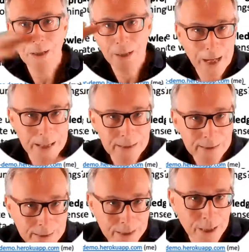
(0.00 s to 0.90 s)
and set
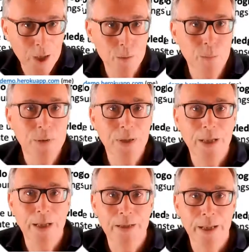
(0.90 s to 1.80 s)
it up and, and
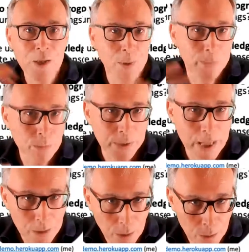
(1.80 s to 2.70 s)
with that
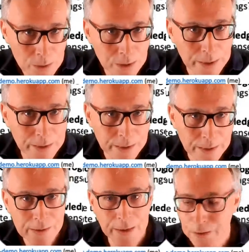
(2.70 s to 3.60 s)
locally to get a
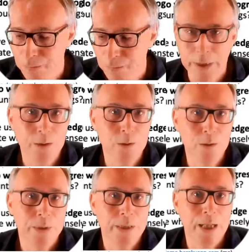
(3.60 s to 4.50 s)
sense of what they can do
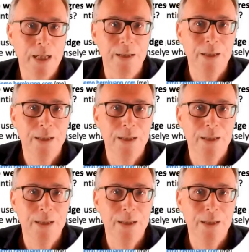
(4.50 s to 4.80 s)
with that.